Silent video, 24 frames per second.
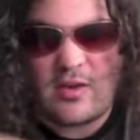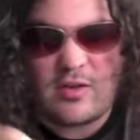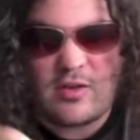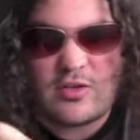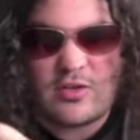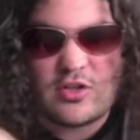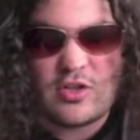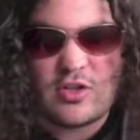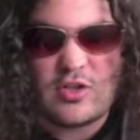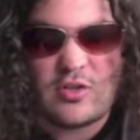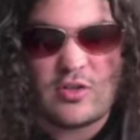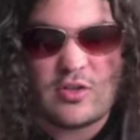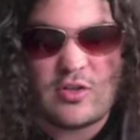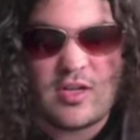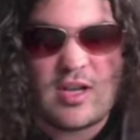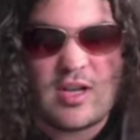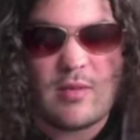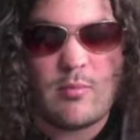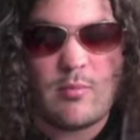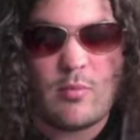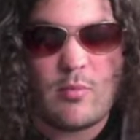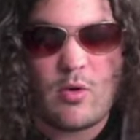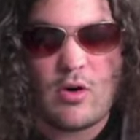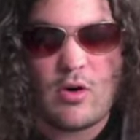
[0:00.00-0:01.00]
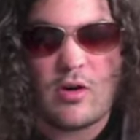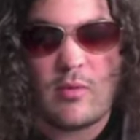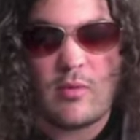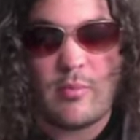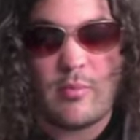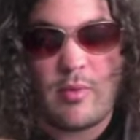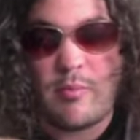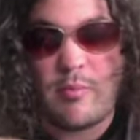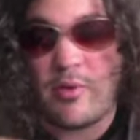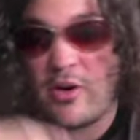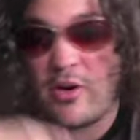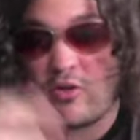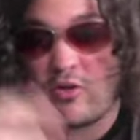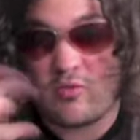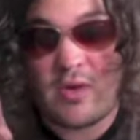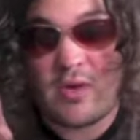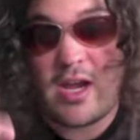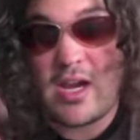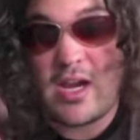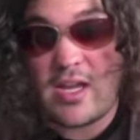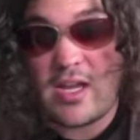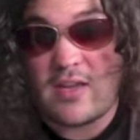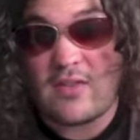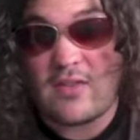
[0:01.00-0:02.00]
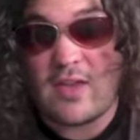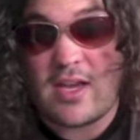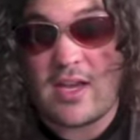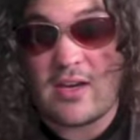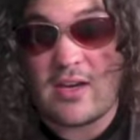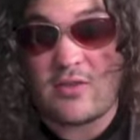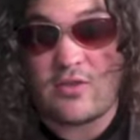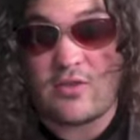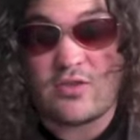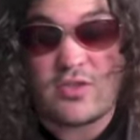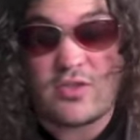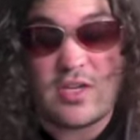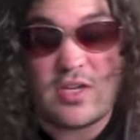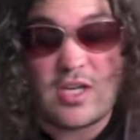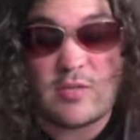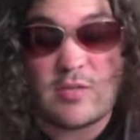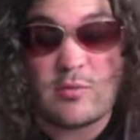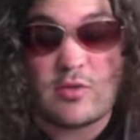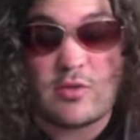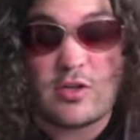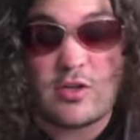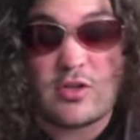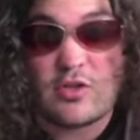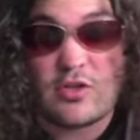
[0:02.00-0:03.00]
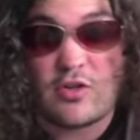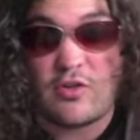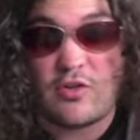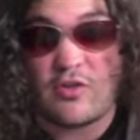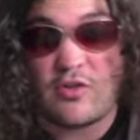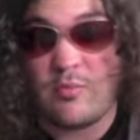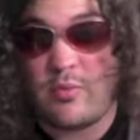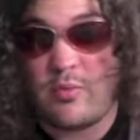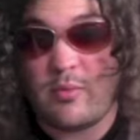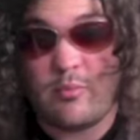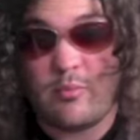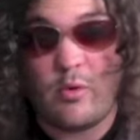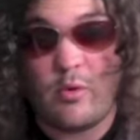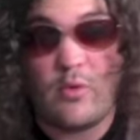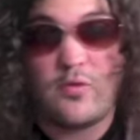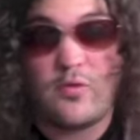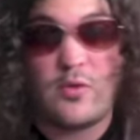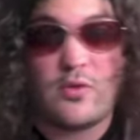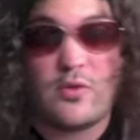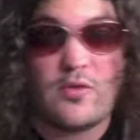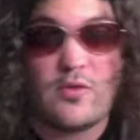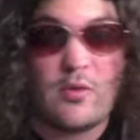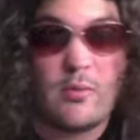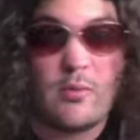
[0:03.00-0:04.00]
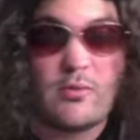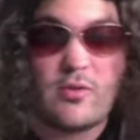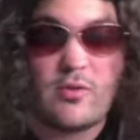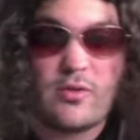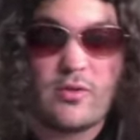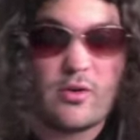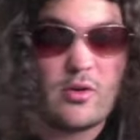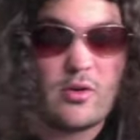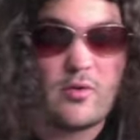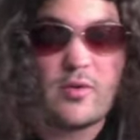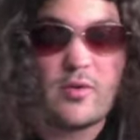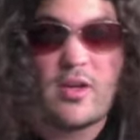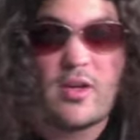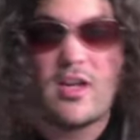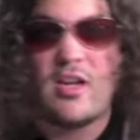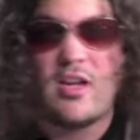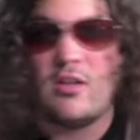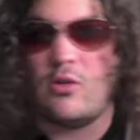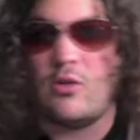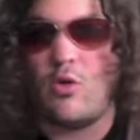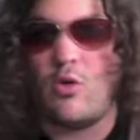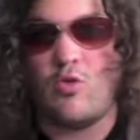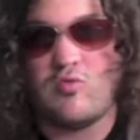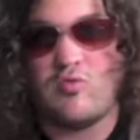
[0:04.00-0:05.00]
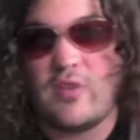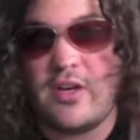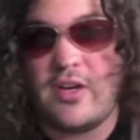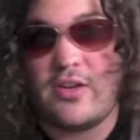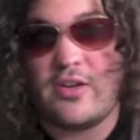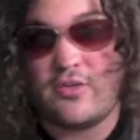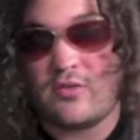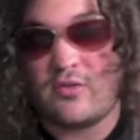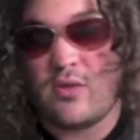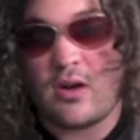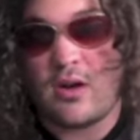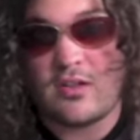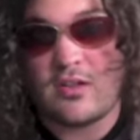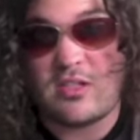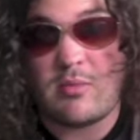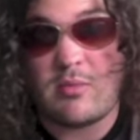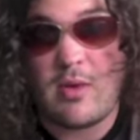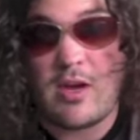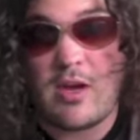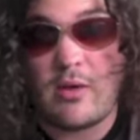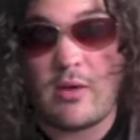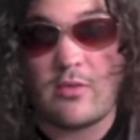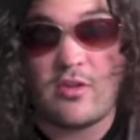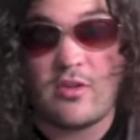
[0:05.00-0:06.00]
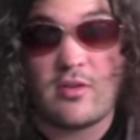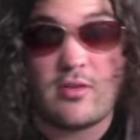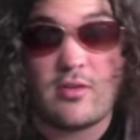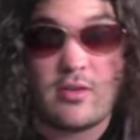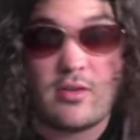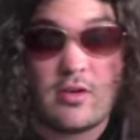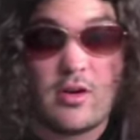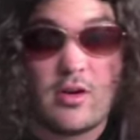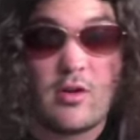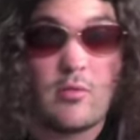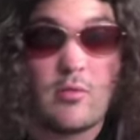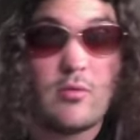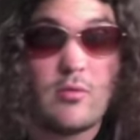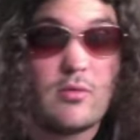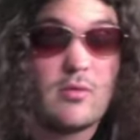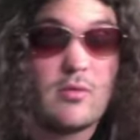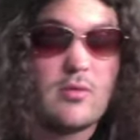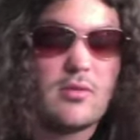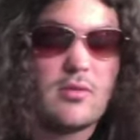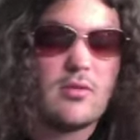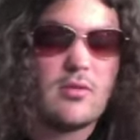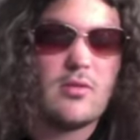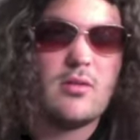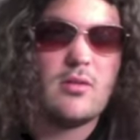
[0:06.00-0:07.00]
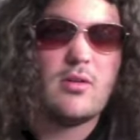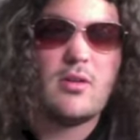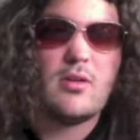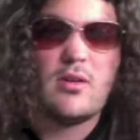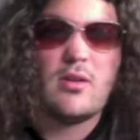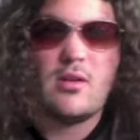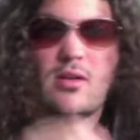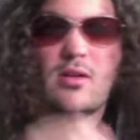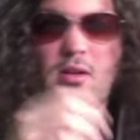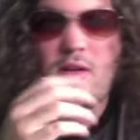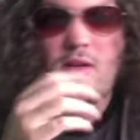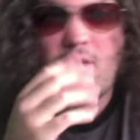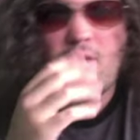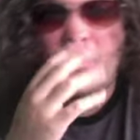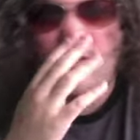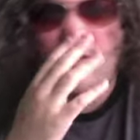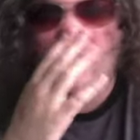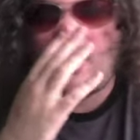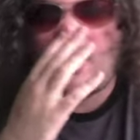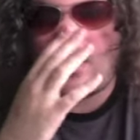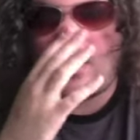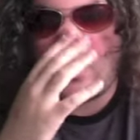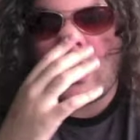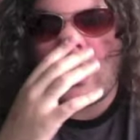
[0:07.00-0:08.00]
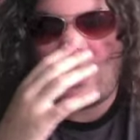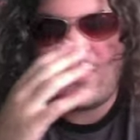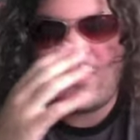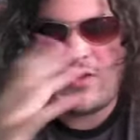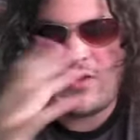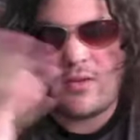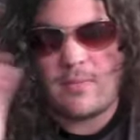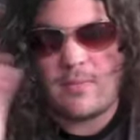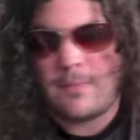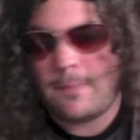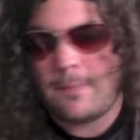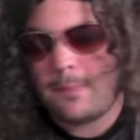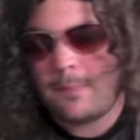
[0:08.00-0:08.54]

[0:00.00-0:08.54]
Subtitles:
should get a better rating than Teenage Mutant Ninja Turtles, but both those films deserve low ratings on Rotten Tomatoes, you know. And even